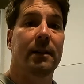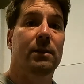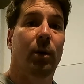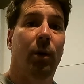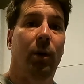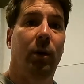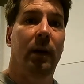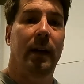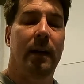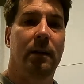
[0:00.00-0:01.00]
right, so
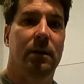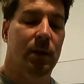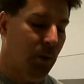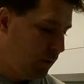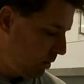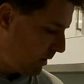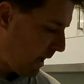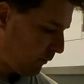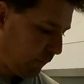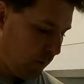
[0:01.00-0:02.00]
into
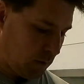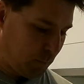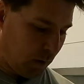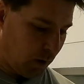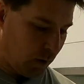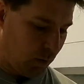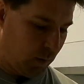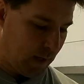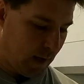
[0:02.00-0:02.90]
that first bowl, we